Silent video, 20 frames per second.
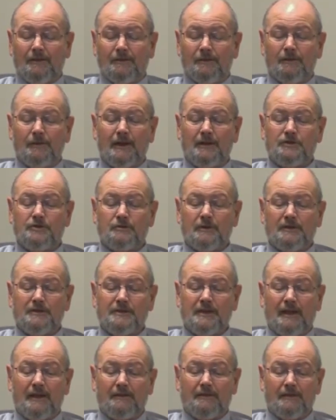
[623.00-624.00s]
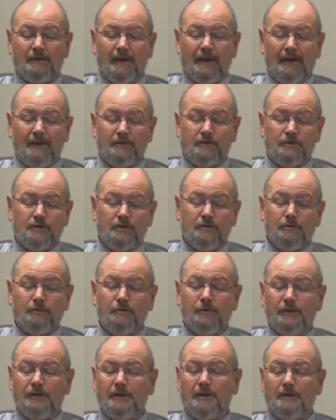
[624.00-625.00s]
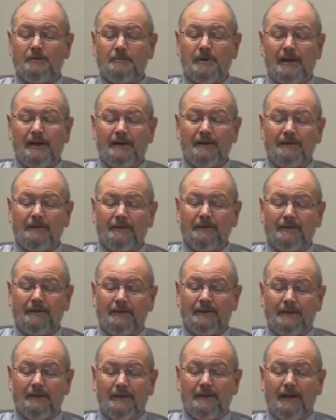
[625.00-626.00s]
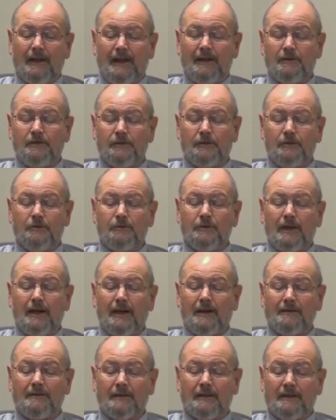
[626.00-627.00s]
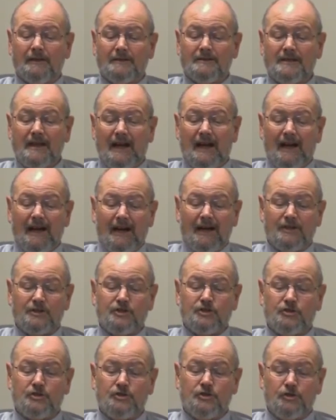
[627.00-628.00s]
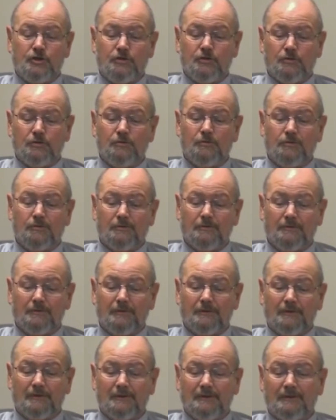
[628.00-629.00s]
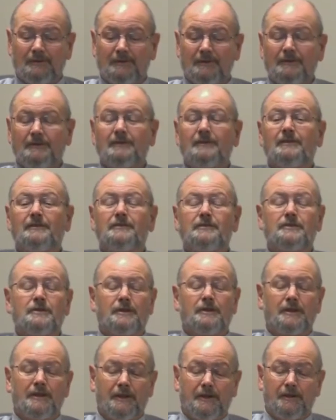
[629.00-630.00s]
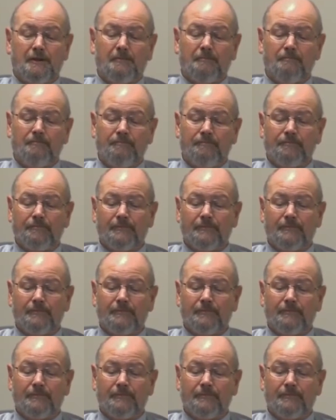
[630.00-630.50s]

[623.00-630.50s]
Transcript: do not stretch out your hand to the young man, and do not ta'as do to him